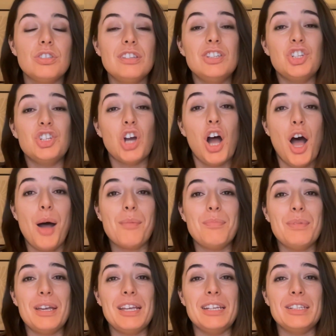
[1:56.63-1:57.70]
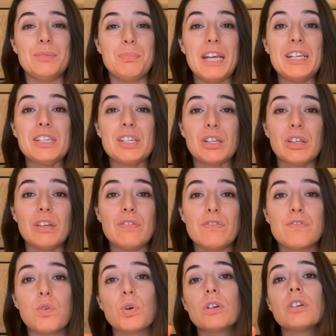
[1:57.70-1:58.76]
job is basically
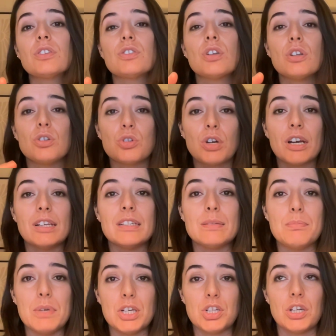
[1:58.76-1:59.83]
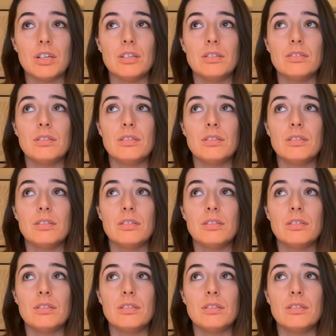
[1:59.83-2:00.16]
force transmission.